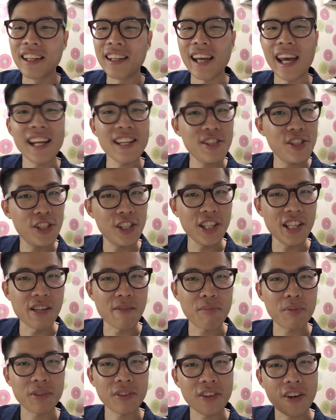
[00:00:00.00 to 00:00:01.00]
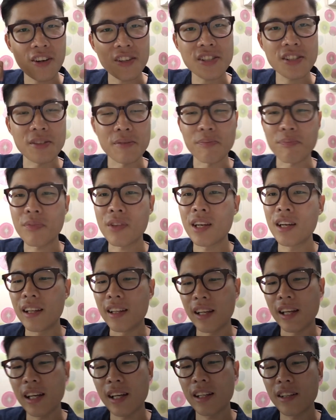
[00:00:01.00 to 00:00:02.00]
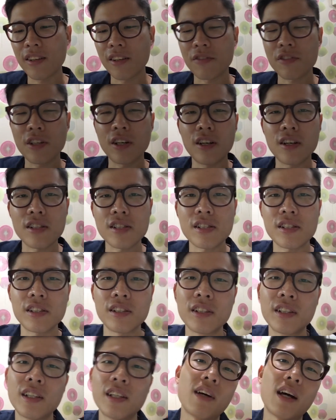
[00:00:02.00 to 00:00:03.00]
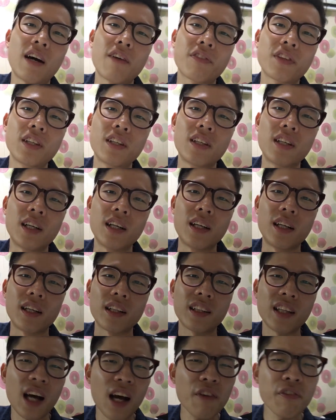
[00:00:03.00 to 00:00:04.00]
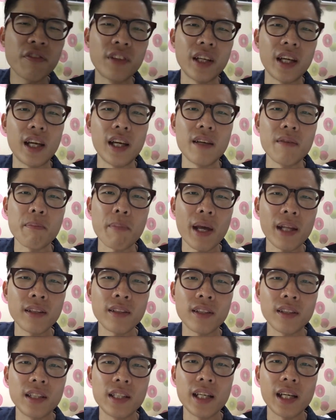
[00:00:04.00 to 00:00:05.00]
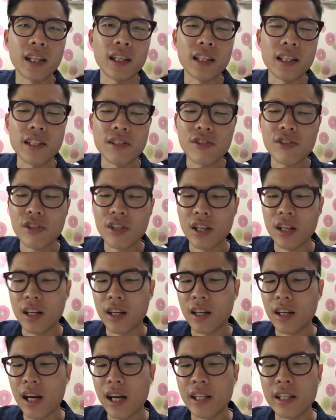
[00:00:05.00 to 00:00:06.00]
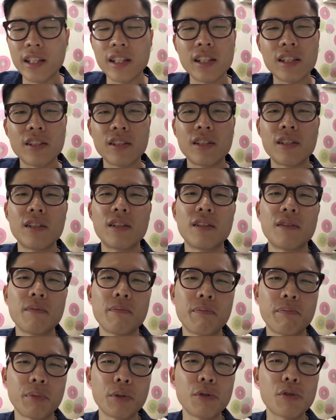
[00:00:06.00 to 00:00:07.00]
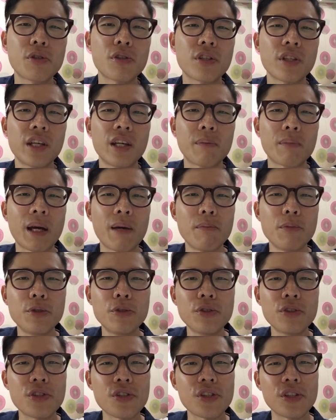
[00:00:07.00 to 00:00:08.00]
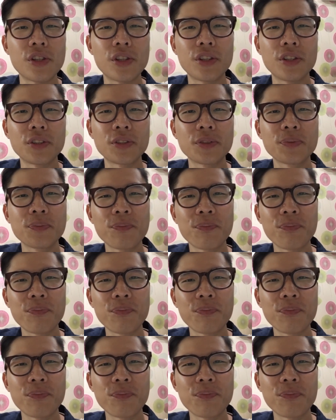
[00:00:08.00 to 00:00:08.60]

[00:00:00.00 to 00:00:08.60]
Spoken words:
and cheap. Awesome. Then, of course, after a tough day, mentally at least, I needed a boost in my mood, so